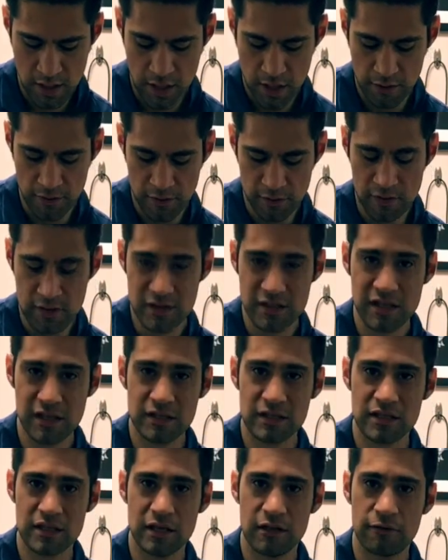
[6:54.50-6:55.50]
and then the
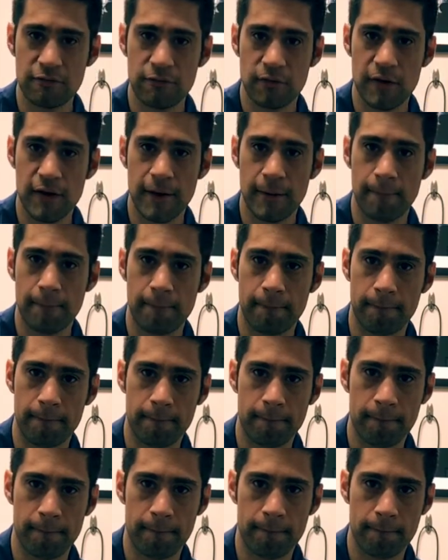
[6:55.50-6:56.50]
16th fret,
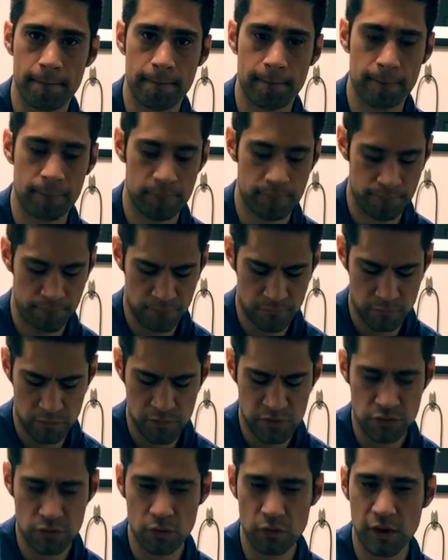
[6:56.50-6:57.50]

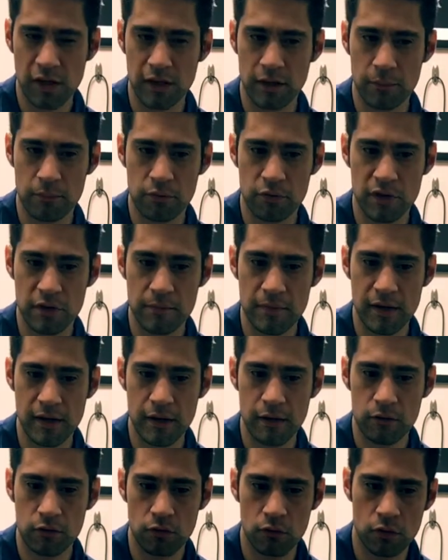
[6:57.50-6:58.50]
sort of like a
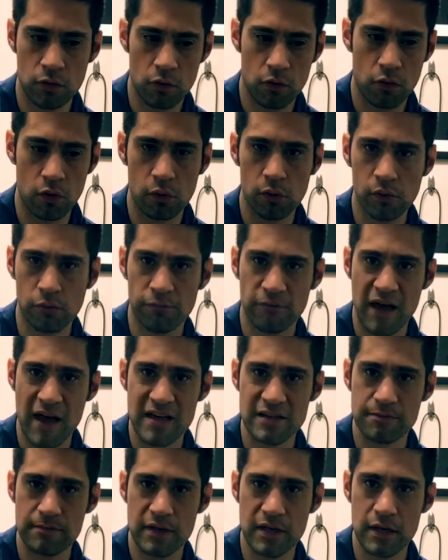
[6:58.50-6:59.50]
pre-bend or a real
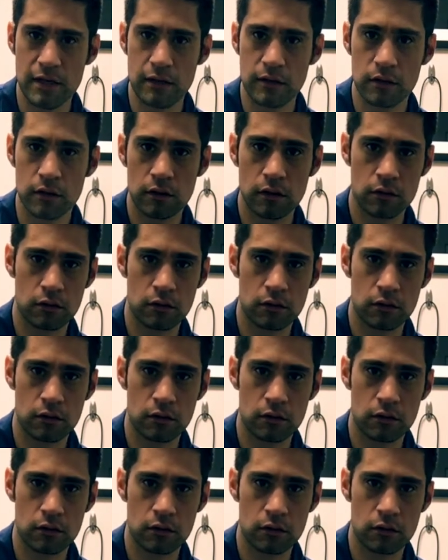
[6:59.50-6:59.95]
fast bend,